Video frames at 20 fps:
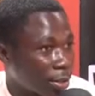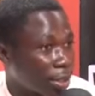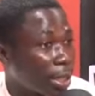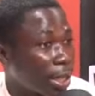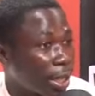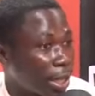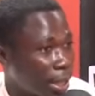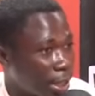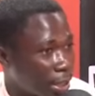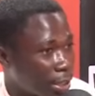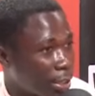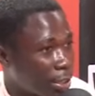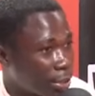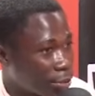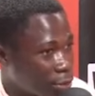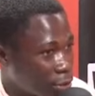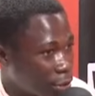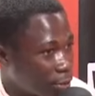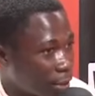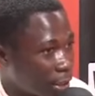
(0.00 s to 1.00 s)
Eh, in a
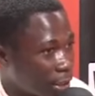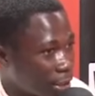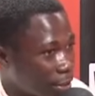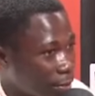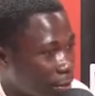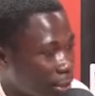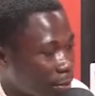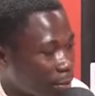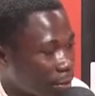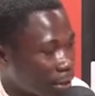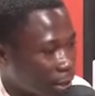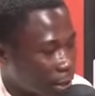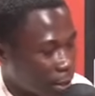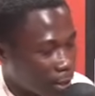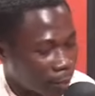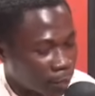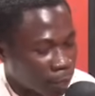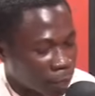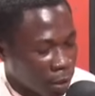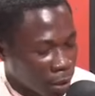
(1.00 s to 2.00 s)
dream I say na make. Okay.
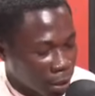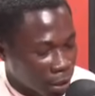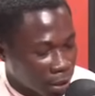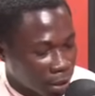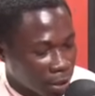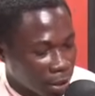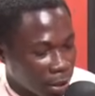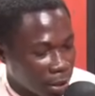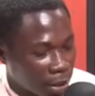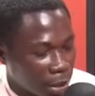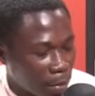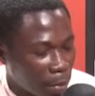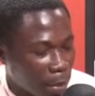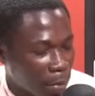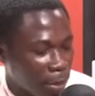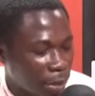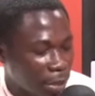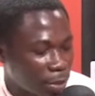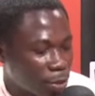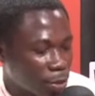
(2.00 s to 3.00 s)
Indi tama
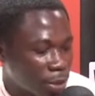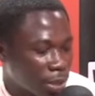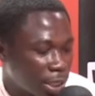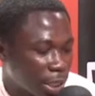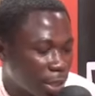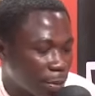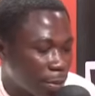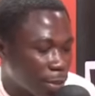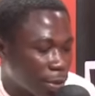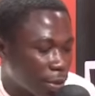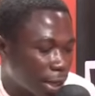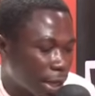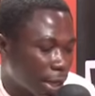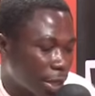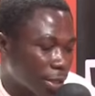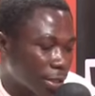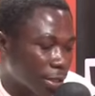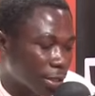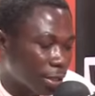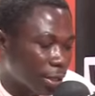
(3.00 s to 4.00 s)
me ni su te me no na
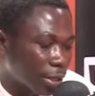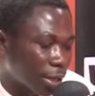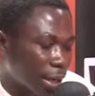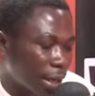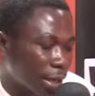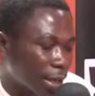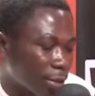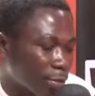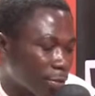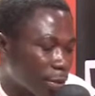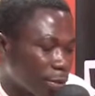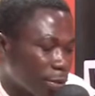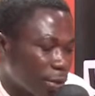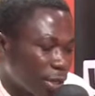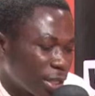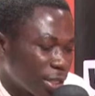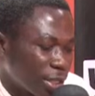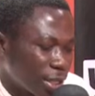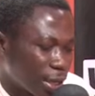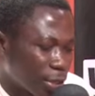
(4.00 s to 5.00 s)
like me
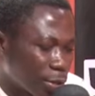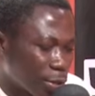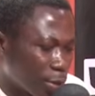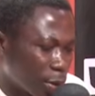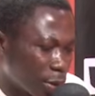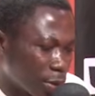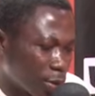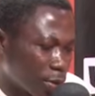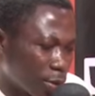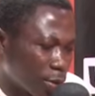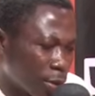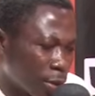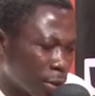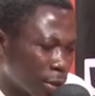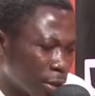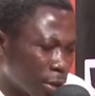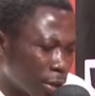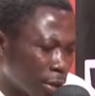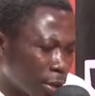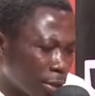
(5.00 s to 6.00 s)
release egu me ho.
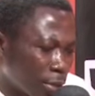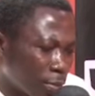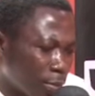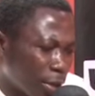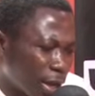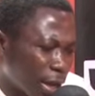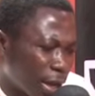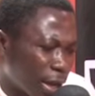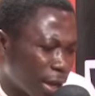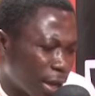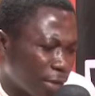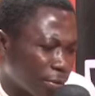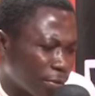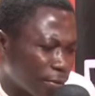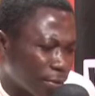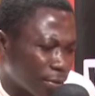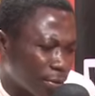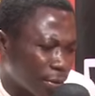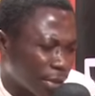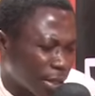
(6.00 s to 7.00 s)
But I
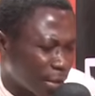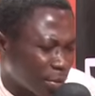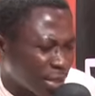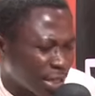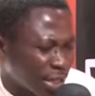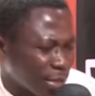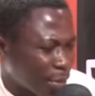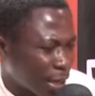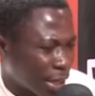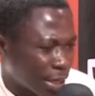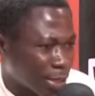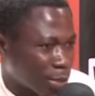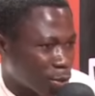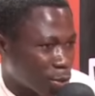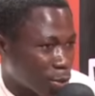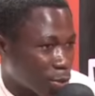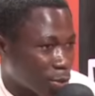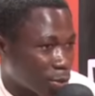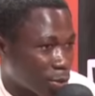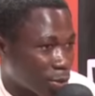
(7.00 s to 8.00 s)
na me ni ma de
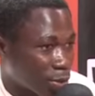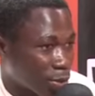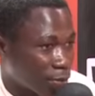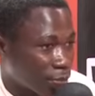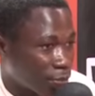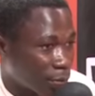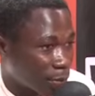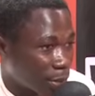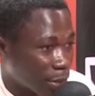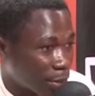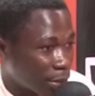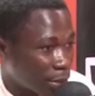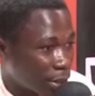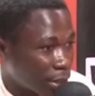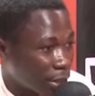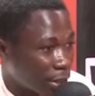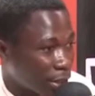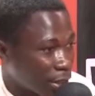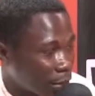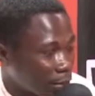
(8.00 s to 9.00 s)
kon from the
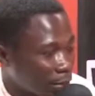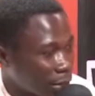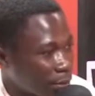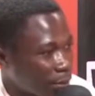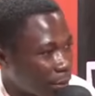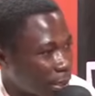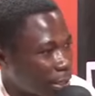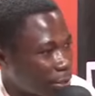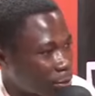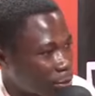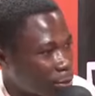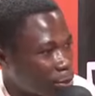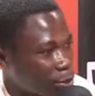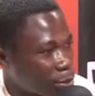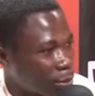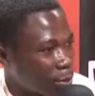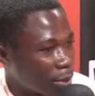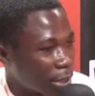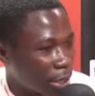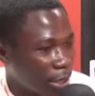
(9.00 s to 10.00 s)
beginning na me ni ma de kon so
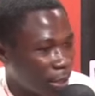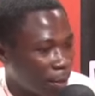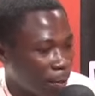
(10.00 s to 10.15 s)
me there